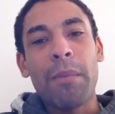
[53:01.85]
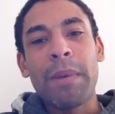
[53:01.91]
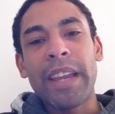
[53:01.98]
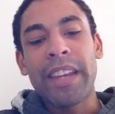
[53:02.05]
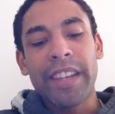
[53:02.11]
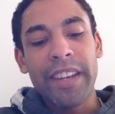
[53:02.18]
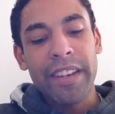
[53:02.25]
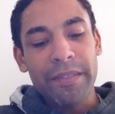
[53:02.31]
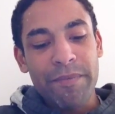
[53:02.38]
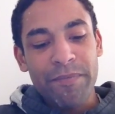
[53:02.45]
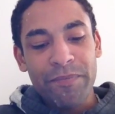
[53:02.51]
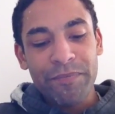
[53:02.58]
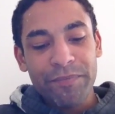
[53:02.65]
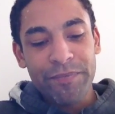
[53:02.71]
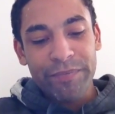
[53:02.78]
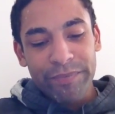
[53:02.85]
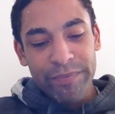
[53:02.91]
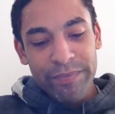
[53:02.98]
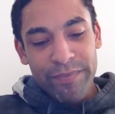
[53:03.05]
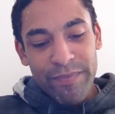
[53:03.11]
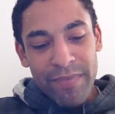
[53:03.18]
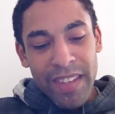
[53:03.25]
make it,
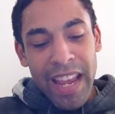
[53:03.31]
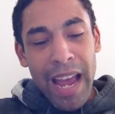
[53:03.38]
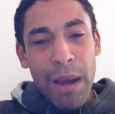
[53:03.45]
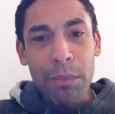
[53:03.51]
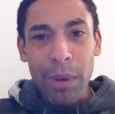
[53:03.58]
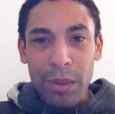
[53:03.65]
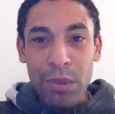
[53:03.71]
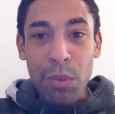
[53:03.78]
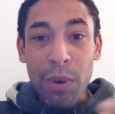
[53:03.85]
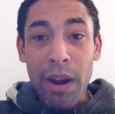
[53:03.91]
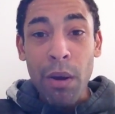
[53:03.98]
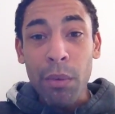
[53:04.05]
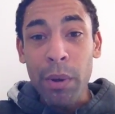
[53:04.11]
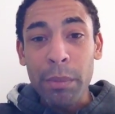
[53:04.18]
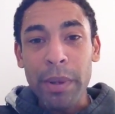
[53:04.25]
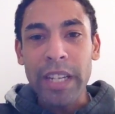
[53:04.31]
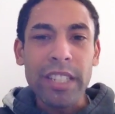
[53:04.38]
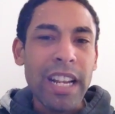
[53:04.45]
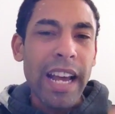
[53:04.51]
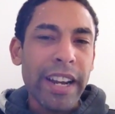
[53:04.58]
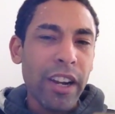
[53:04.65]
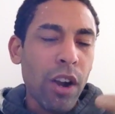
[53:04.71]
to where I want to be,
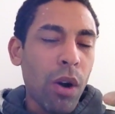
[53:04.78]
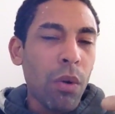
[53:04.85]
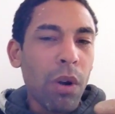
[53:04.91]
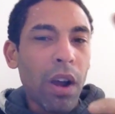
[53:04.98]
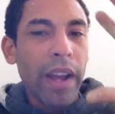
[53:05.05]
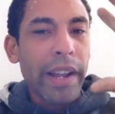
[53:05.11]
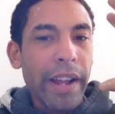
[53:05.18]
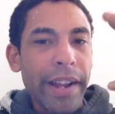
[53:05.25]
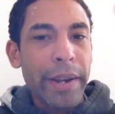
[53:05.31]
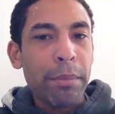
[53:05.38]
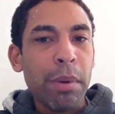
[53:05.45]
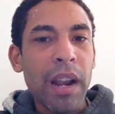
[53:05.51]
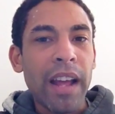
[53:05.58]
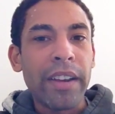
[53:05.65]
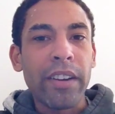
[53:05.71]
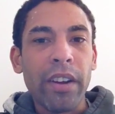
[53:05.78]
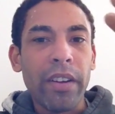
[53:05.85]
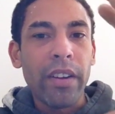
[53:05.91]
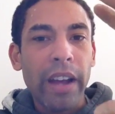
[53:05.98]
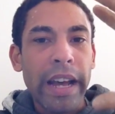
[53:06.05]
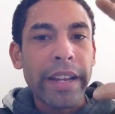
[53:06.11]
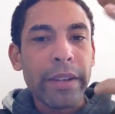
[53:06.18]
because I had a goal, I had a
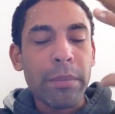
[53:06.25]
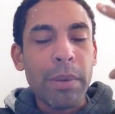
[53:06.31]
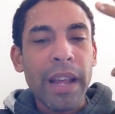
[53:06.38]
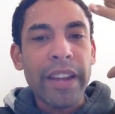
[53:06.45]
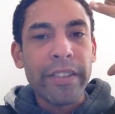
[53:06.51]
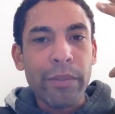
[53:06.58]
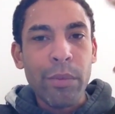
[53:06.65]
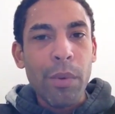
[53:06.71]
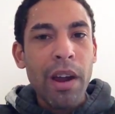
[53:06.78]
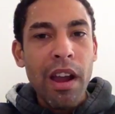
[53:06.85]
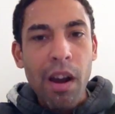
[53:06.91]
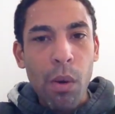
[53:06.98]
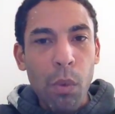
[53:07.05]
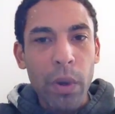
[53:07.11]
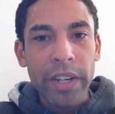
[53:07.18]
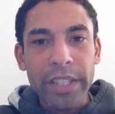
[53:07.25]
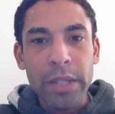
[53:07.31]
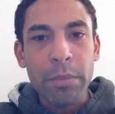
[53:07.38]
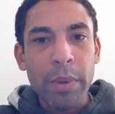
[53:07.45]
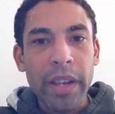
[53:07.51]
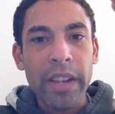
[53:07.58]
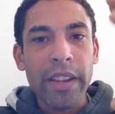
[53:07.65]
plan of where I wanted to
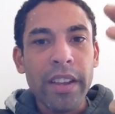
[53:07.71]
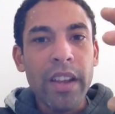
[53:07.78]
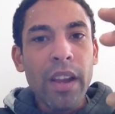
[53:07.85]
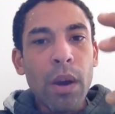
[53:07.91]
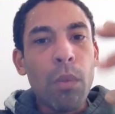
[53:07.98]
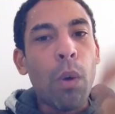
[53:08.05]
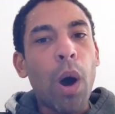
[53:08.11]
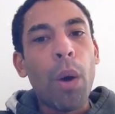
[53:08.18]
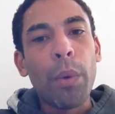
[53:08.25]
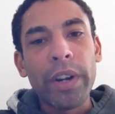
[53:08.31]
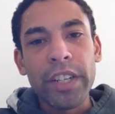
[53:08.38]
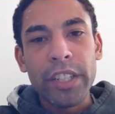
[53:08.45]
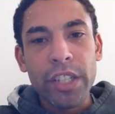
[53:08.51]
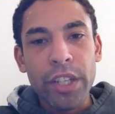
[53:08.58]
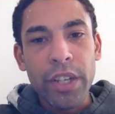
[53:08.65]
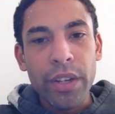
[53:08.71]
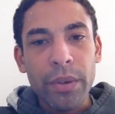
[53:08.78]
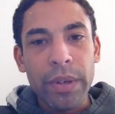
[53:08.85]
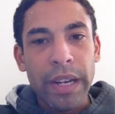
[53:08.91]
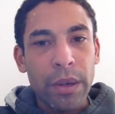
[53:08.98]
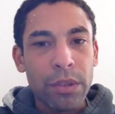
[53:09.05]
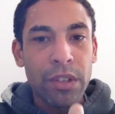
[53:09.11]
be, what I wanted to
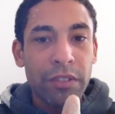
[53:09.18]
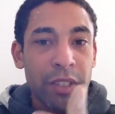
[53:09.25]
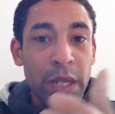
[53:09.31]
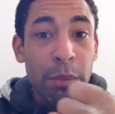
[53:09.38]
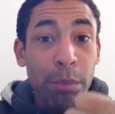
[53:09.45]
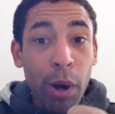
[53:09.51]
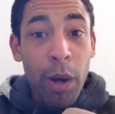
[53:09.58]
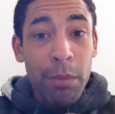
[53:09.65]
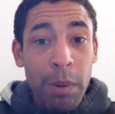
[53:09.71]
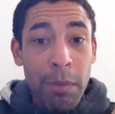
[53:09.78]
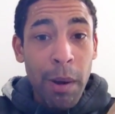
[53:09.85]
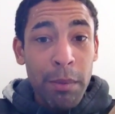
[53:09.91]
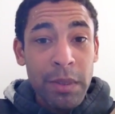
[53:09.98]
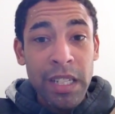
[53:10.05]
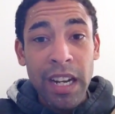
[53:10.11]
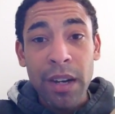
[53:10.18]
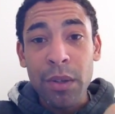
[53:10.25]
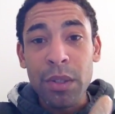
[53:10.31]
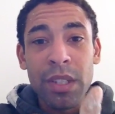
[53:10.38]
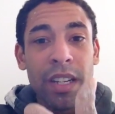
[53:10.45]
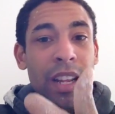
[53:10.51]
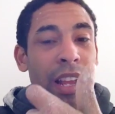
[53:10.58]
do, and that was obviously buy my mum's
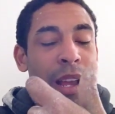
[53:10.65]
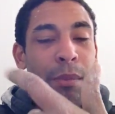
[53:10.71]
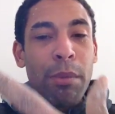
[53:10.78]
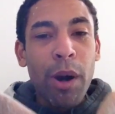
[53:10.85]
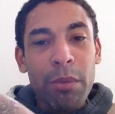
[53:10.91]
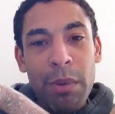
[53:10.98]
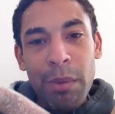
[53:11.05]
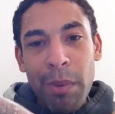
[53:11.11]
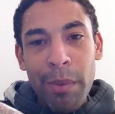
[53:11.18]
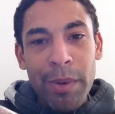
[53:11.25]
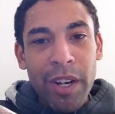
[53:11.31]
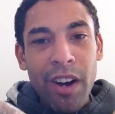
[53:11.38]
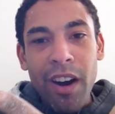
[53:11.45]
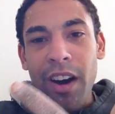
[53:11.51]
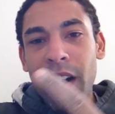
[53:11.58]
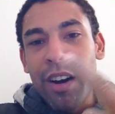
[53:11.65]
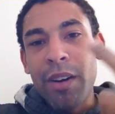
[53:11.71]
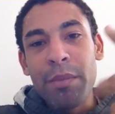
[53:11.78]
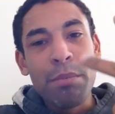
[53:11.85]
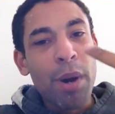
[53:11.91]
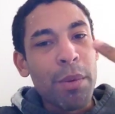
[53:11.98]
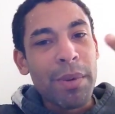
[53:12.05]
house, buy my mum a car,
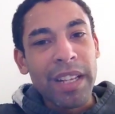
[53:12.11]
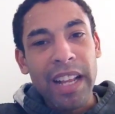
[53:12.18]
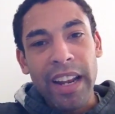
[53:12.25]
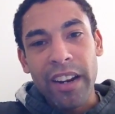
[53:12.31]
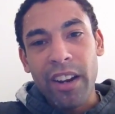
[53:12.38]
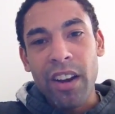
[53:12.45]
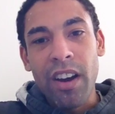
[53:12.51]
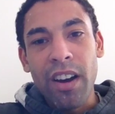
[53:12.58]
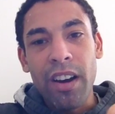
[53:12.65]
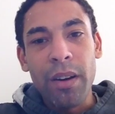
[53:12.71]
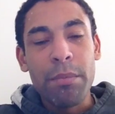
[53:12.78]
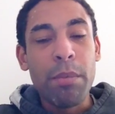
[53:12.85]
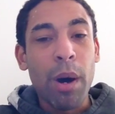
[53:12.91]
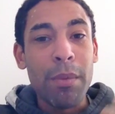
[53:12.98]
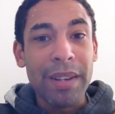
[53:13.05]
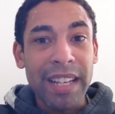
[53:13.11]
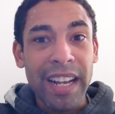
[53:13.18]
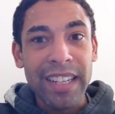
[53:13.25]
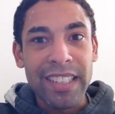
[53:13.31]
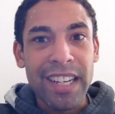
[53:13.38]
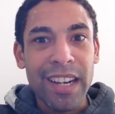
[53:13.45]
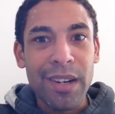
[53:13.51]
buy my dad a car, buy my
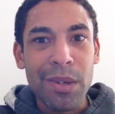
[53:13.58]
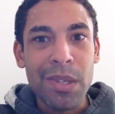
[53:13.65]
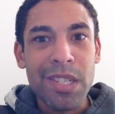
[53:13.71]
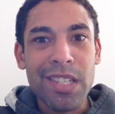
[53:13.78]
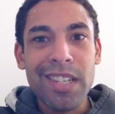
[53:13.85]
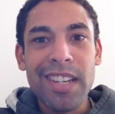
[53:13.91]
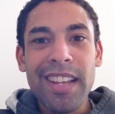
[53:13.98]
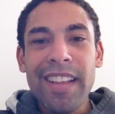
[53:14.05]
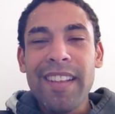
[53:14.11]
dad's house,